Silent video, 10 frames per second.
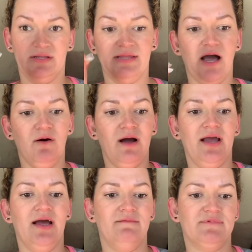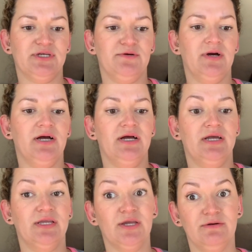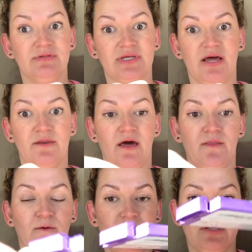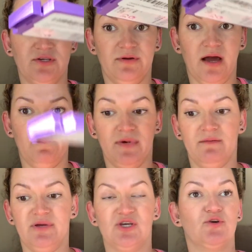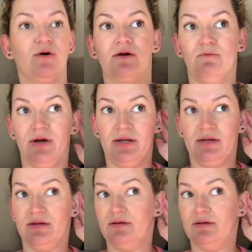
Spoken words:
now I have to use another one. So now I'm going to be short one,